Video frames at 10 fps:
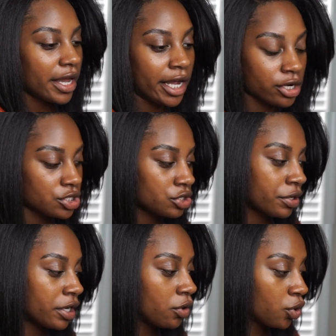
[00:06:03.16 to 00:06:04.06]

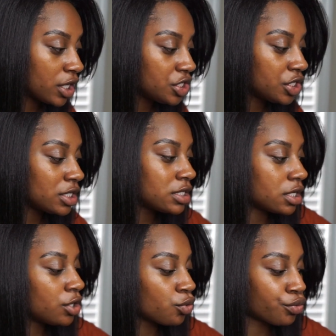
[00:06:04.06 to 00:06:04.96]
answering questions
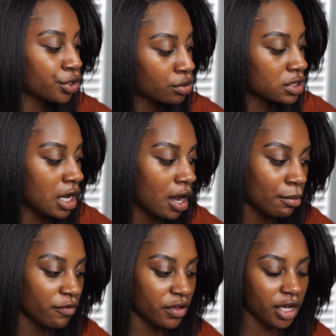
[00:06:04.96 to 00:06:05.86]
in real time
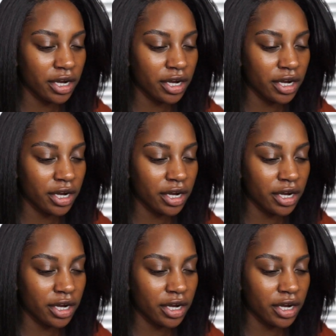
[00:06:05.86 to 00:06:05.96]
over there.